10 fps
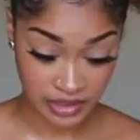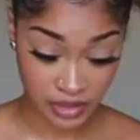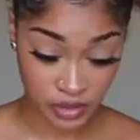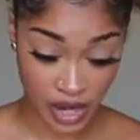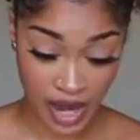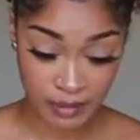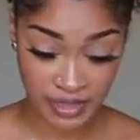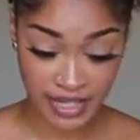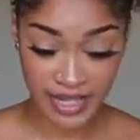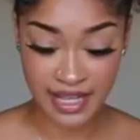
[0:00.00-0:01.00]
So I'm
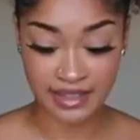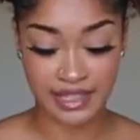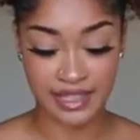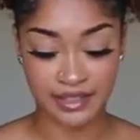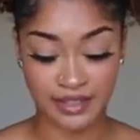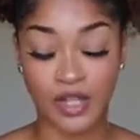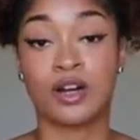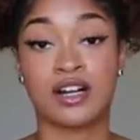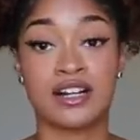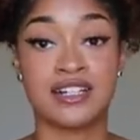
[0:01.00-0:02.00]
looking at the
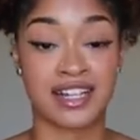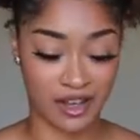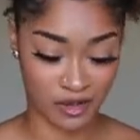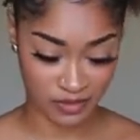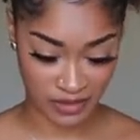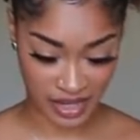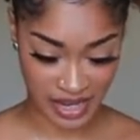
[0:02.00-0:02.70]
large e.l.f.